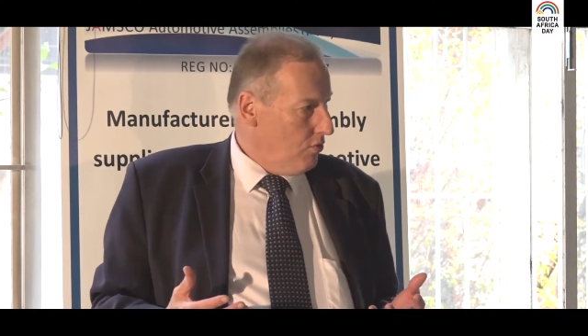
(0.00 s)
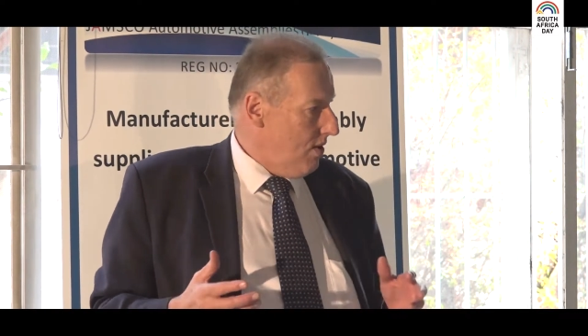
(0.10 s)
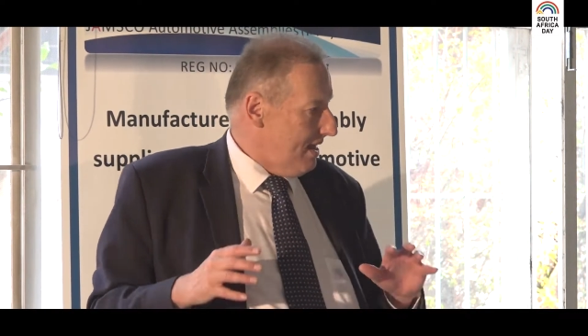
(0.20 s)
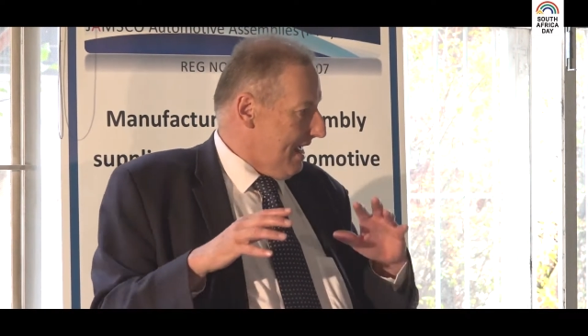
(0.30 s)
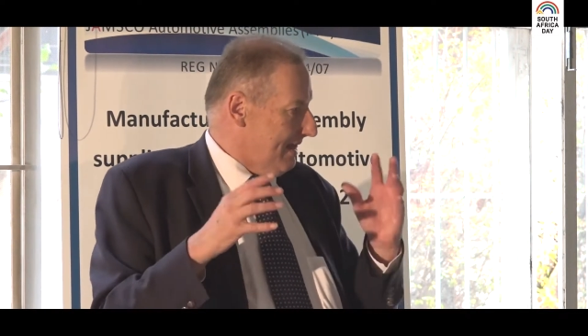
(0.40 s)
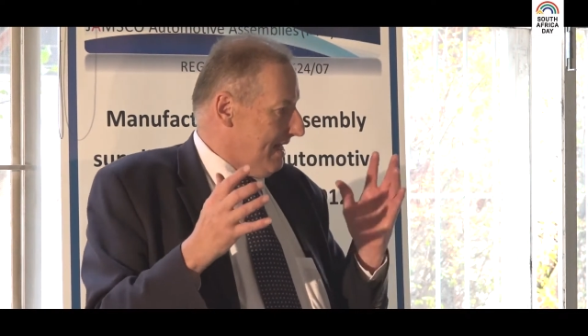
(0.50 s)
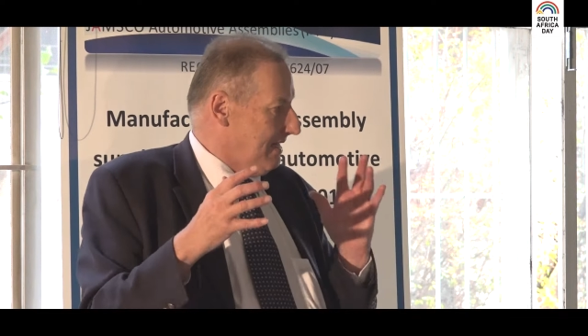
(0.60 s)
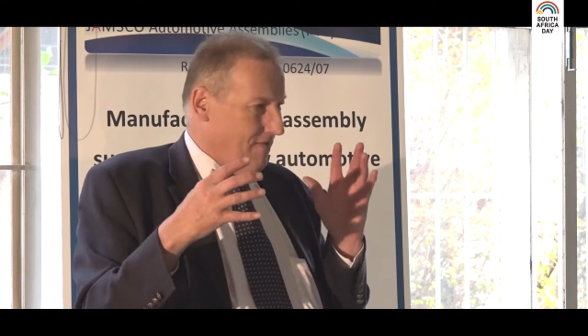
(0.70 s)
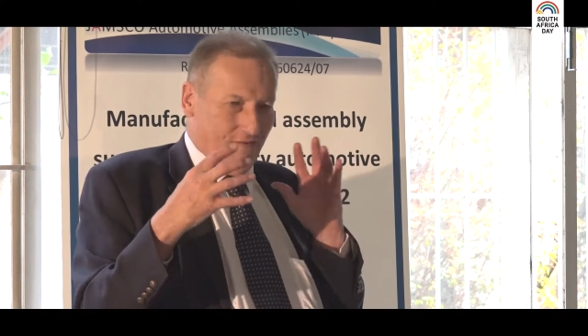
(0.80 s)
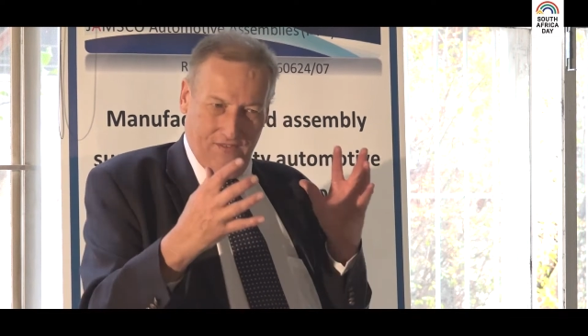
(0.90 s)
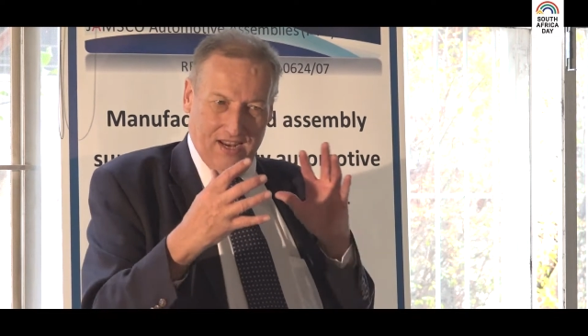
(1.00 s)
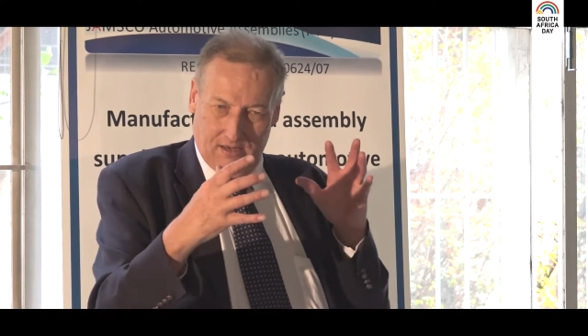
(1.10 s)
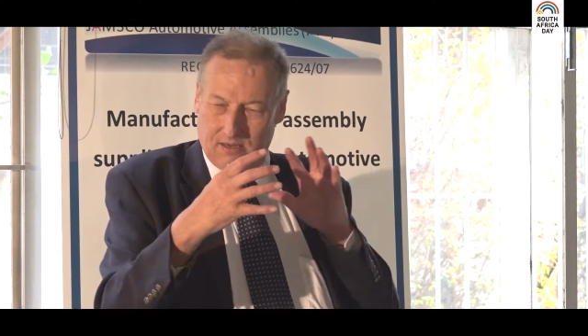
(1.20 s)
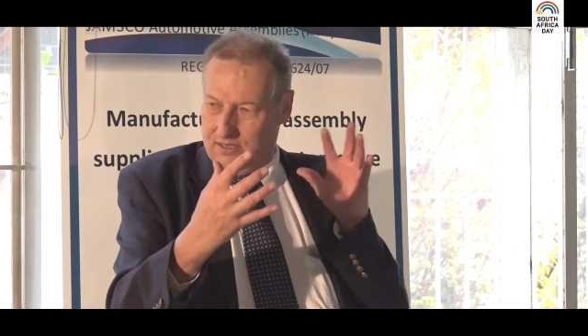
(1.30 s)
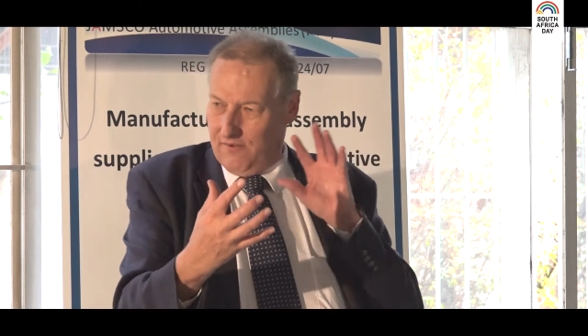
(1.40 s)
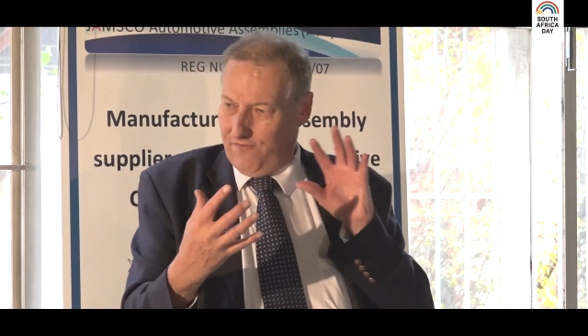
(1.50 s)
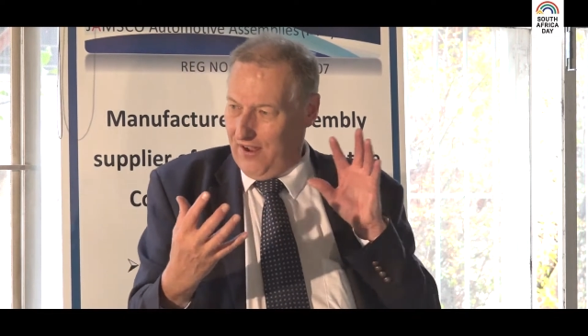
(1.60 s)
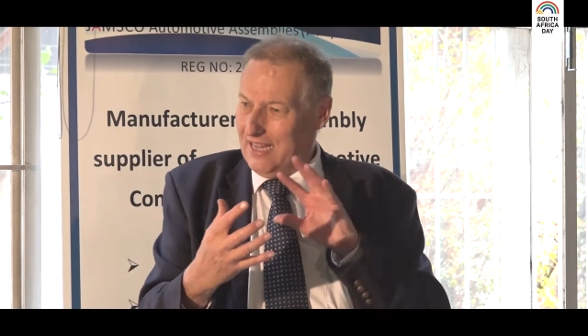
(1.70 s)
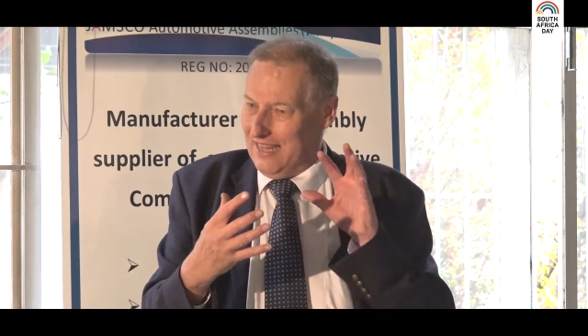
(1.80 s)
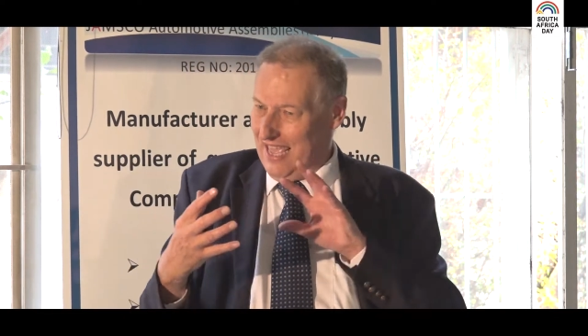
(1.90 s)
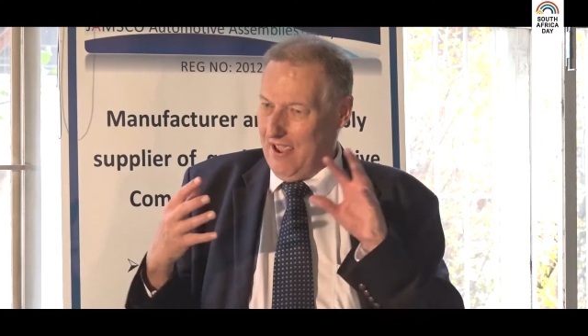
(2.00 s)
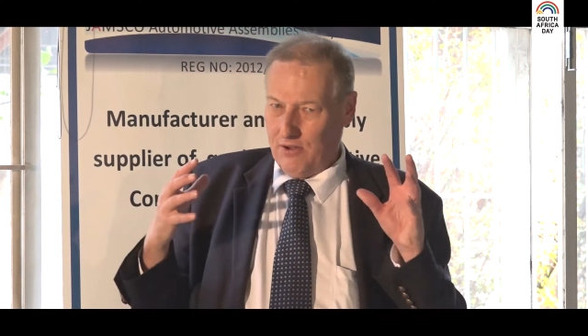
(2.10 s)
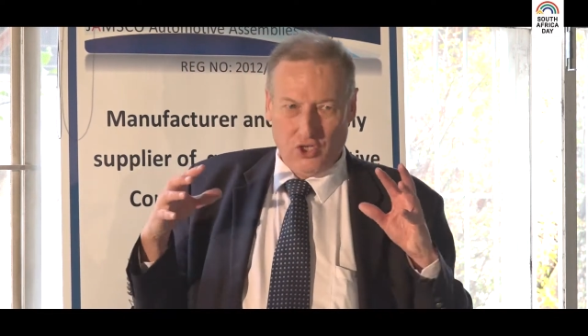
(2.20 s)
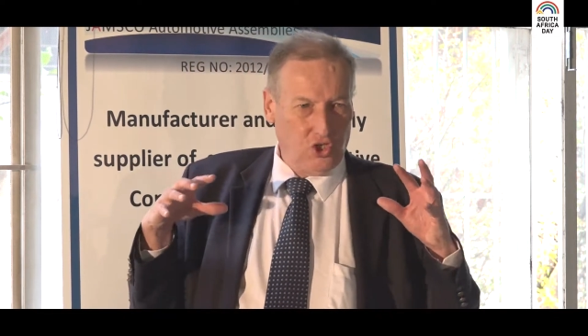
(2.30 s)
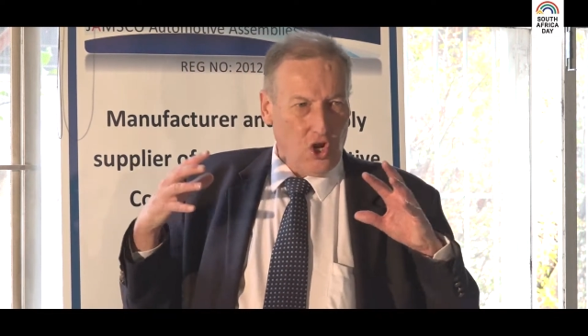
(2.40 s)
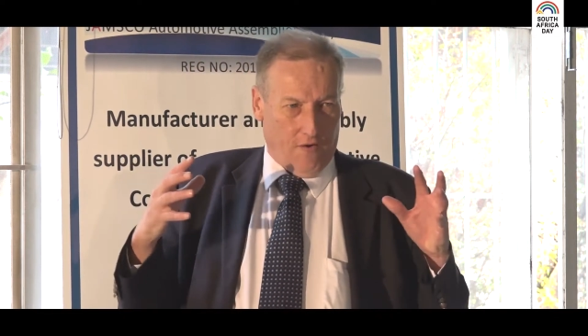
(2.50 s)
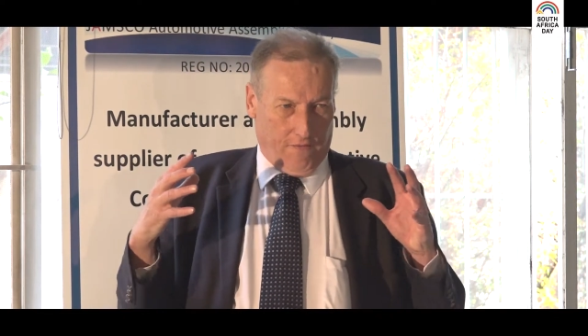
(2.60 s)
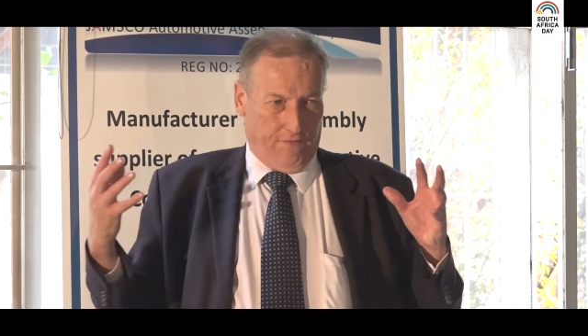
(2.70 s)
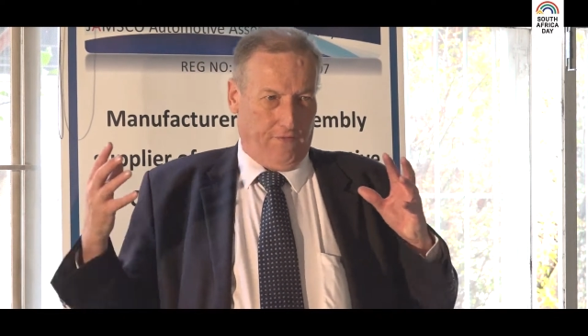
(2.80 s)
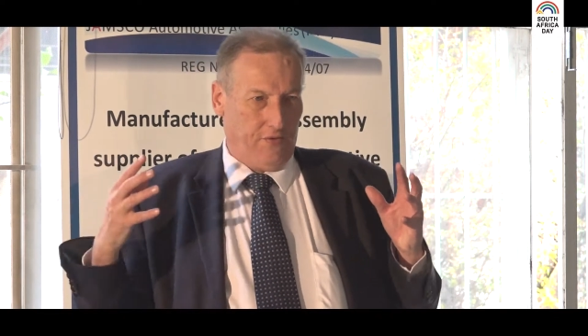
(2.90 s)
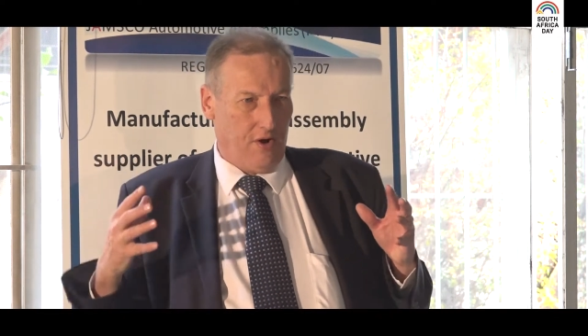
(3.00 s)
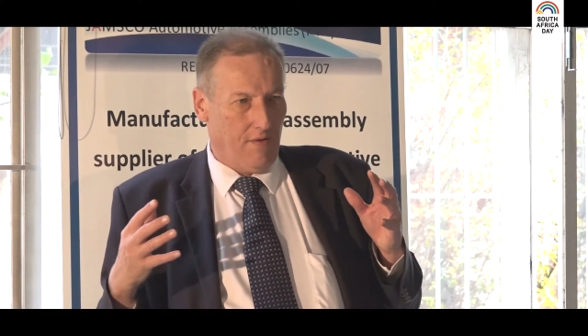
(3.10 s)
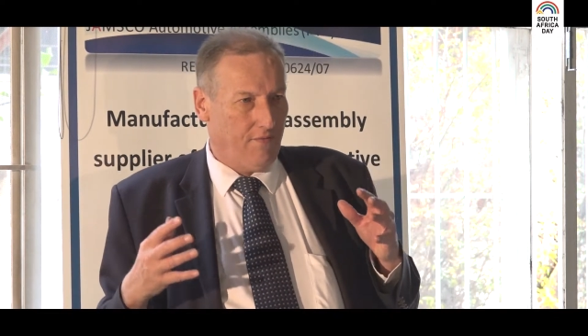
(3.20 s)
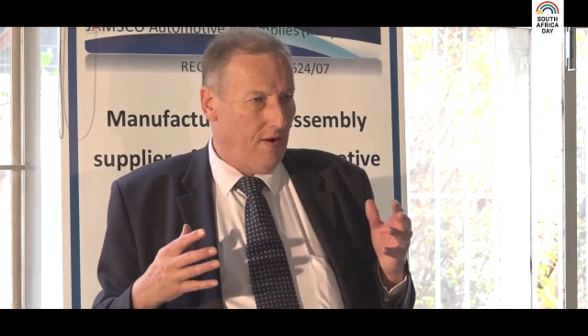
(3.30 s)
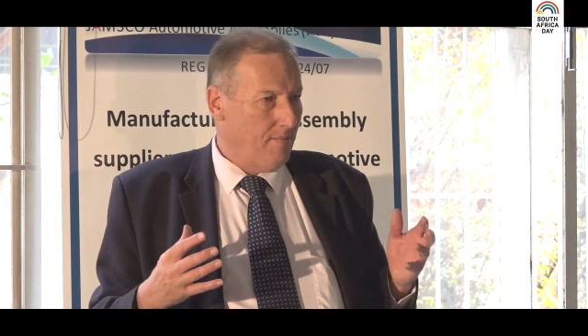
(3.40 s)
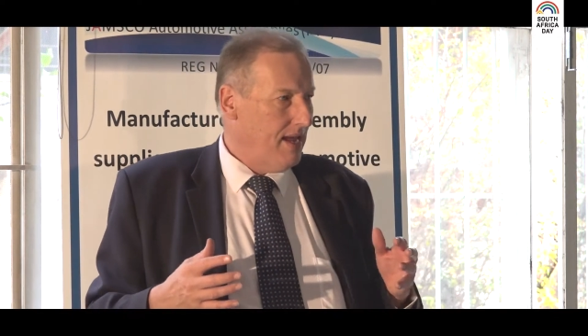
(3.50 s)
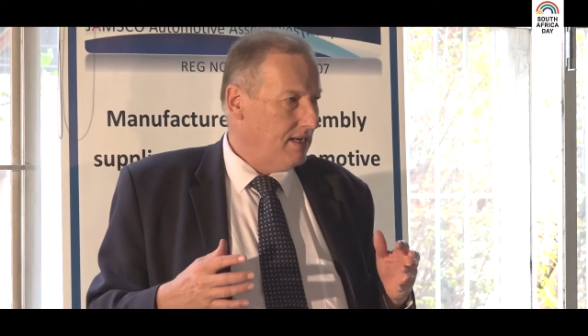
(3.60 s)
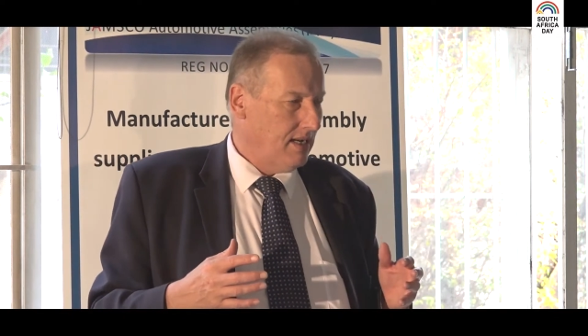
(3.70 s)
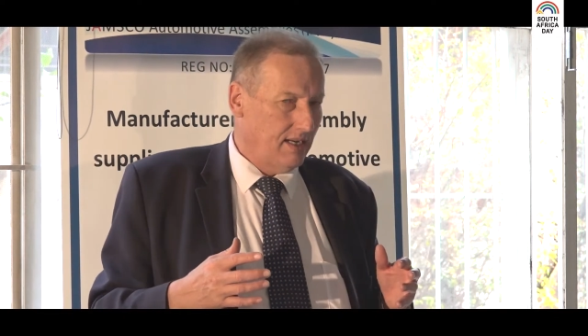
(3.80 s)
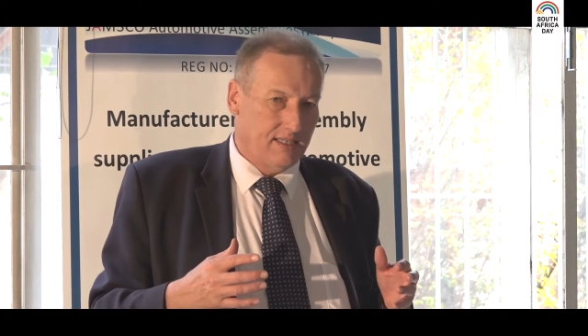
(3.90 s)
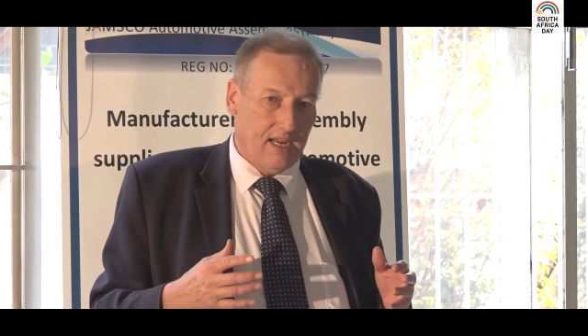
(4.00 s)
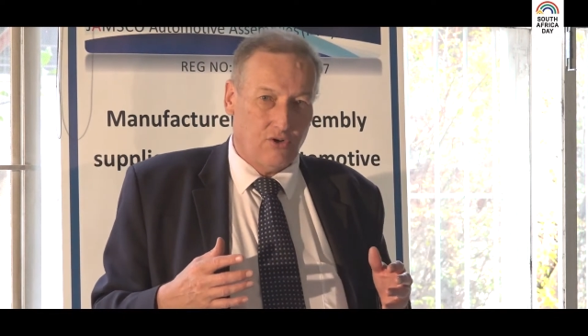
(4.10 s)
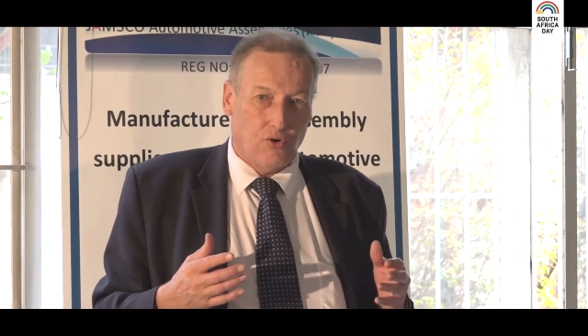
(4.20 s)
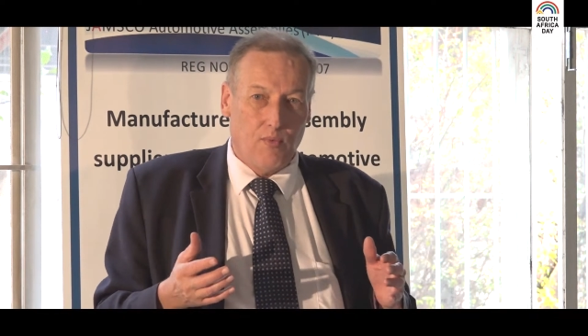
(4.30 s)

where they then defend their turf, you know, from that, etc.